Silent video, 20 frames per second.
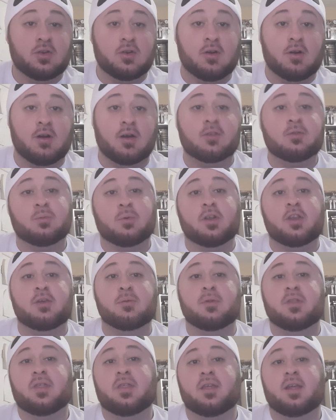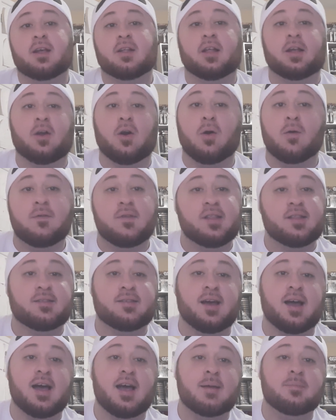cards where you would think like over the
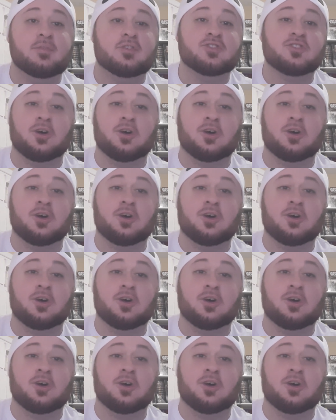time this